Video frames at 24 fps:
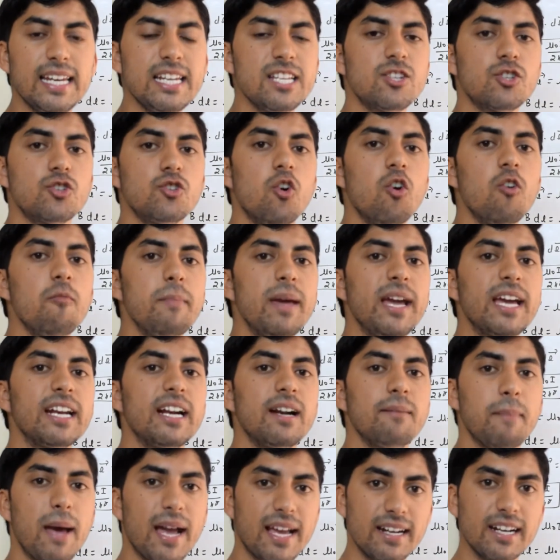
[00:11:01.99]
is no
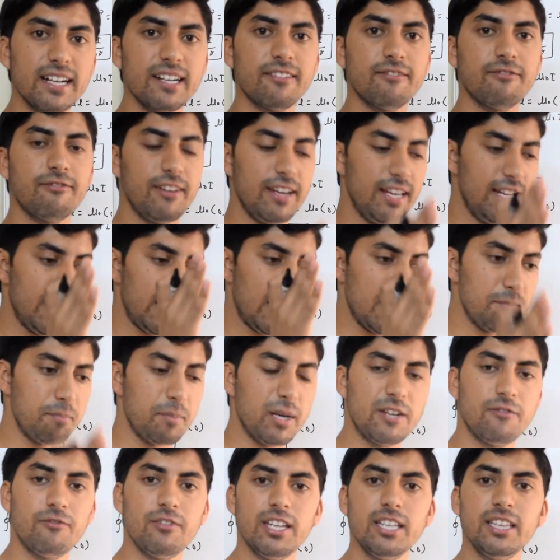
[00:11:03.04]
magnetic field in
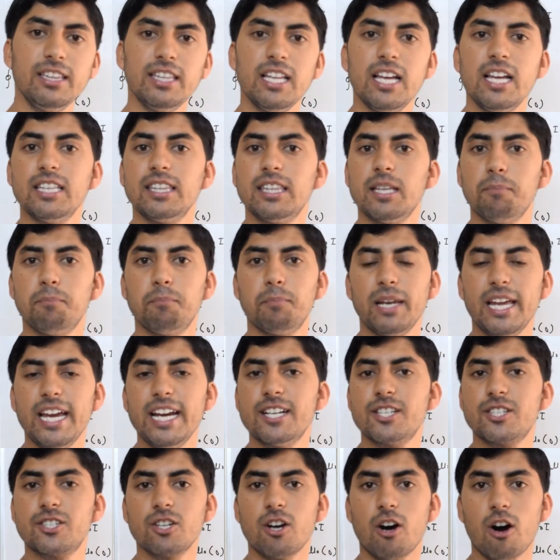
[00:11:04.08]
between the
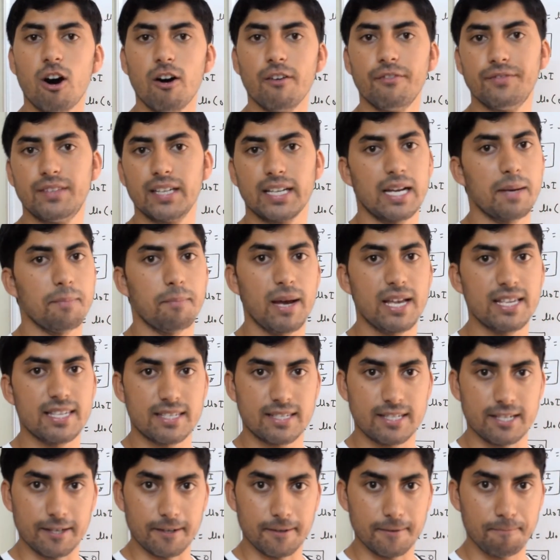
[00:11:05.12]
plates of the
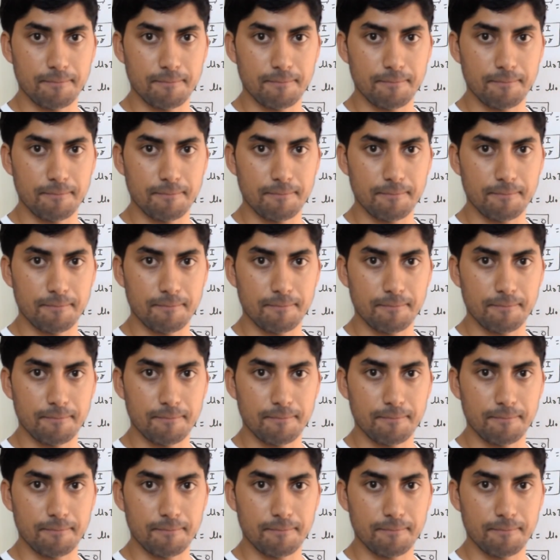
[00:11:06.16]
capacitor.